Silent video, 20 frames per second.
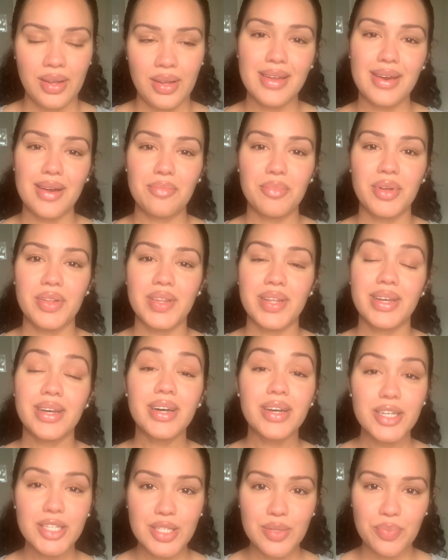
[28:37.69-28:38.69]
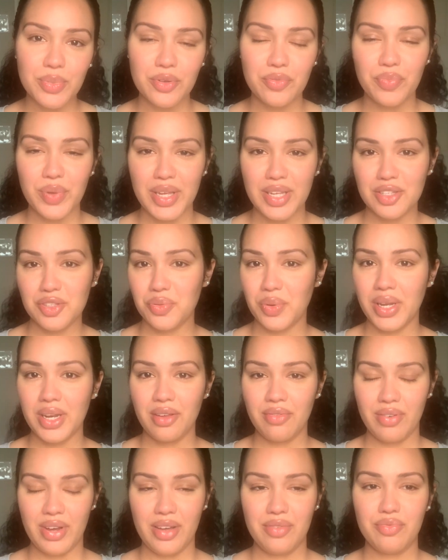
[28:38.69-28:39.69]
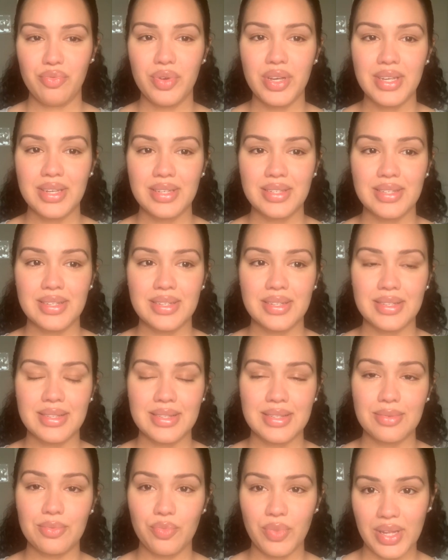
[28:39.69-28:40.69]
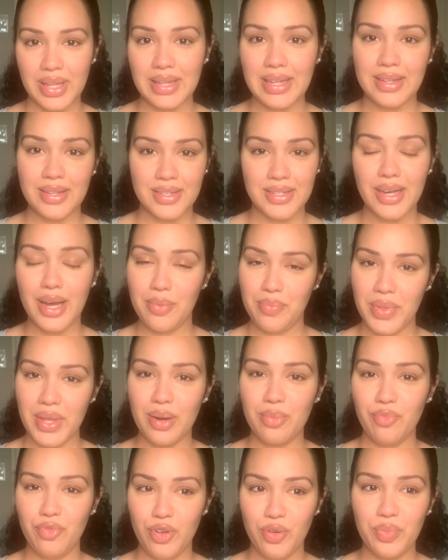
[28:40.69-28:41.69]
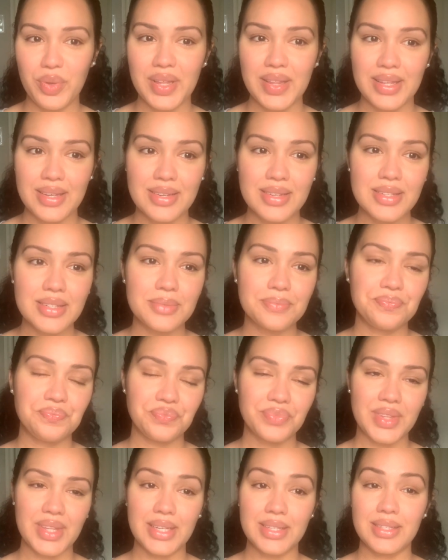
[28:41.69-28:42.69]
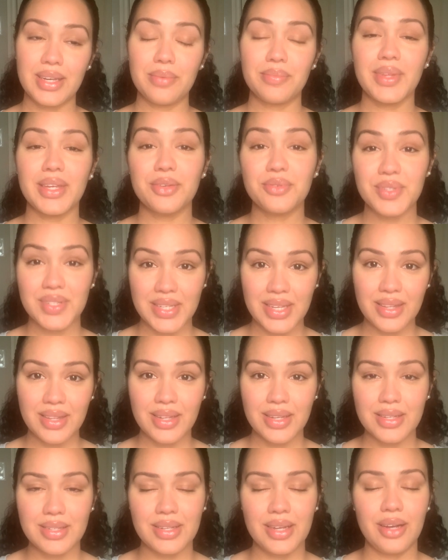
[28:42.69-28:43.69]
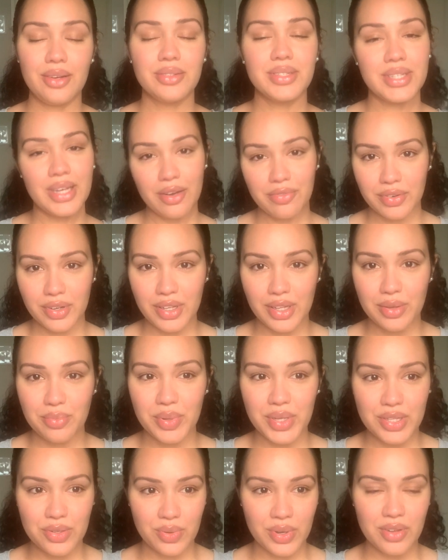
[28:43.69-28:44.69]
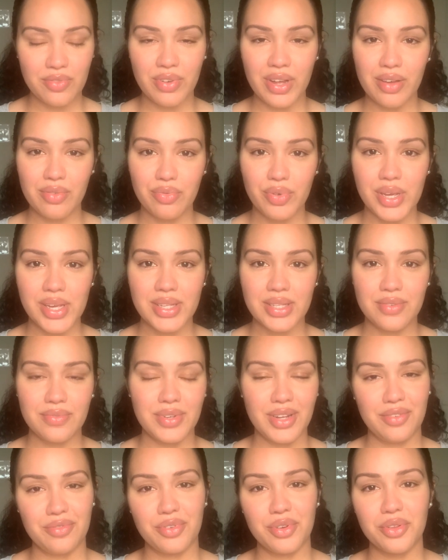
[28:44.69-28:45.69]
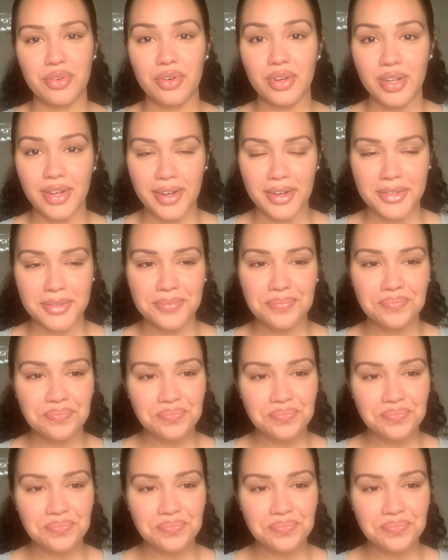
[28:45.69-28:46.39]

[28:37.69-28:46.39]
I'm on the cusp of being 25 weeks, but at the time that I'm filming this, the time that you see this, I'll definitely be 25 weeks, if not further along.